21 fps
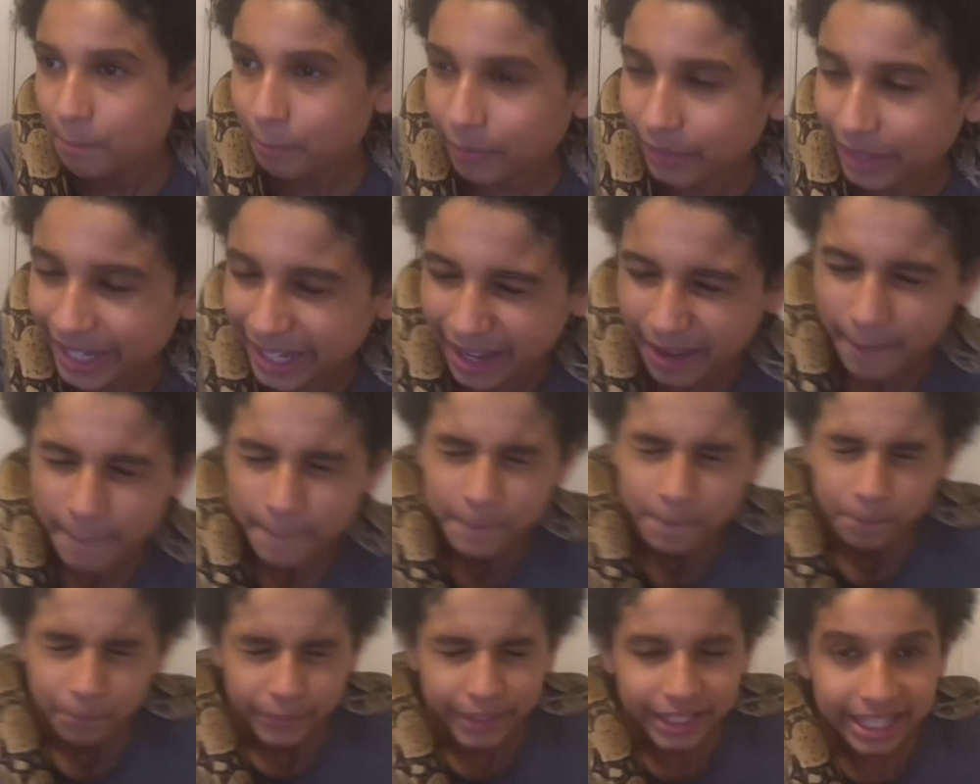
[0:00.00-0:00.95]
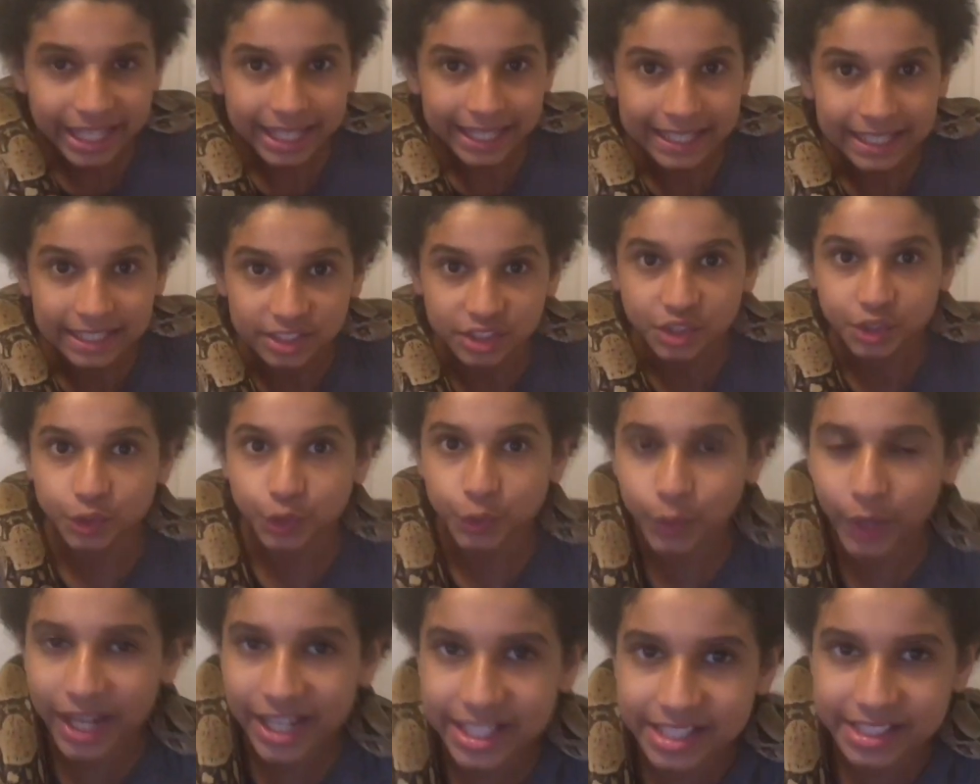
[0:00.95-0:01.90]
But like it is
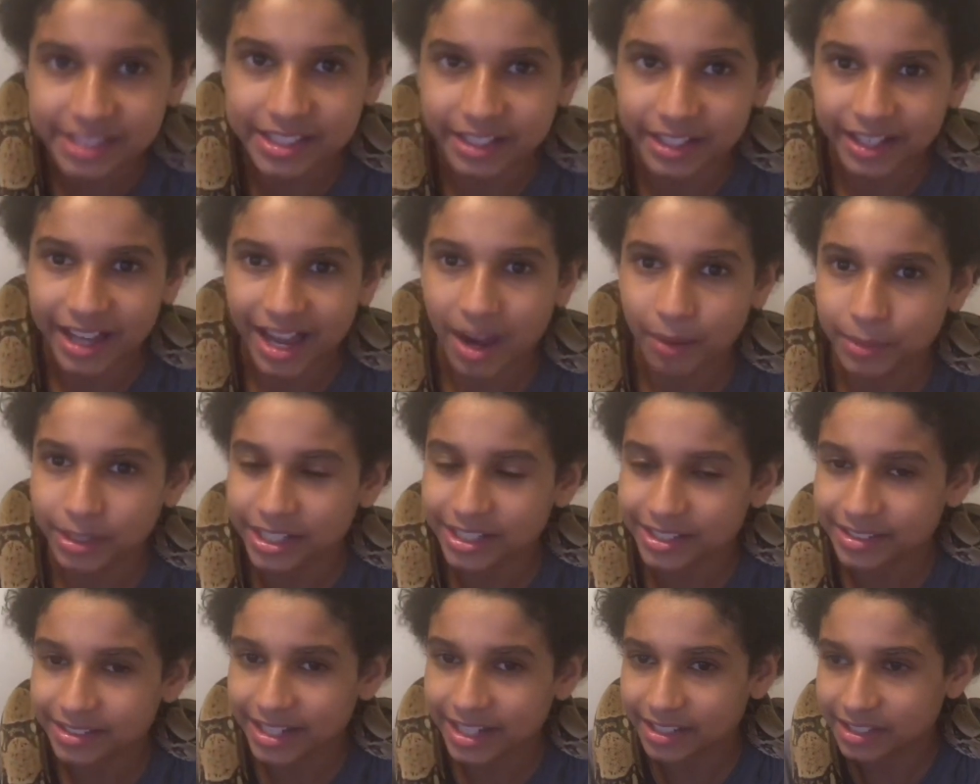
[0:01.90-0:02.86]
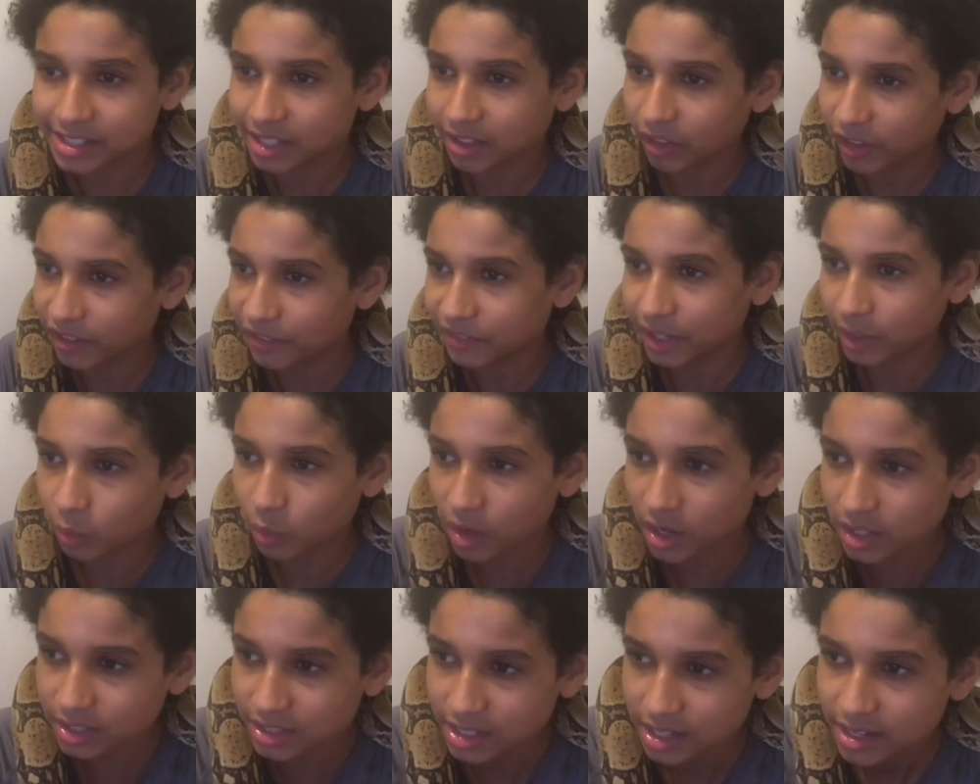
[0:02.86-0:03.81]
crazy how many snakes can live at
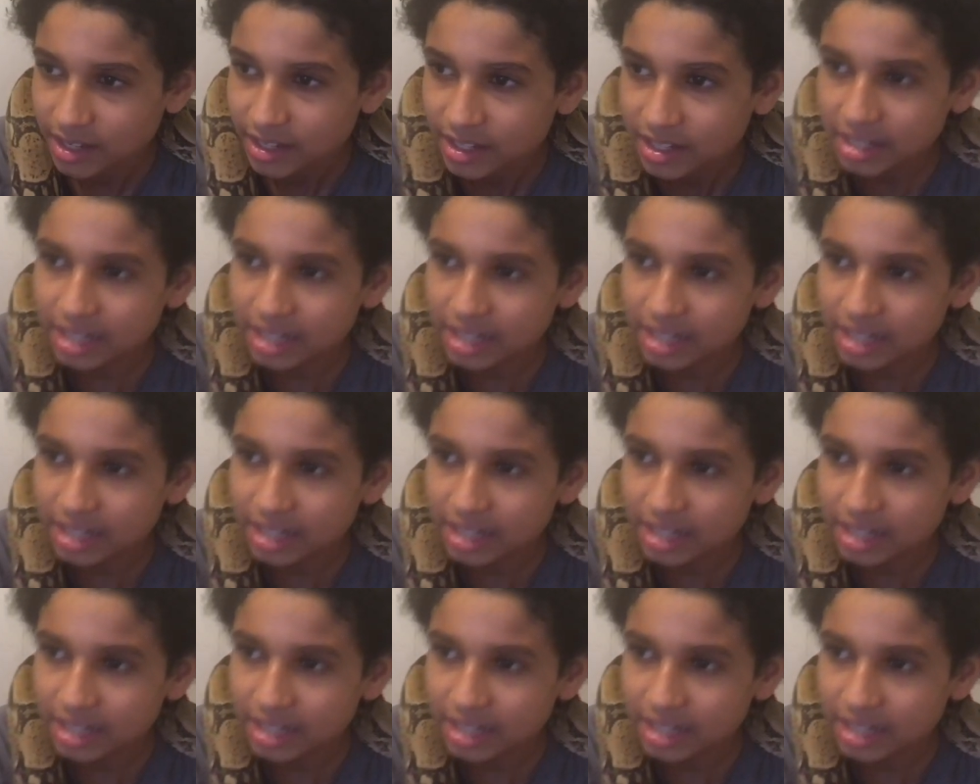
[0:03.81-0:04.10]
once.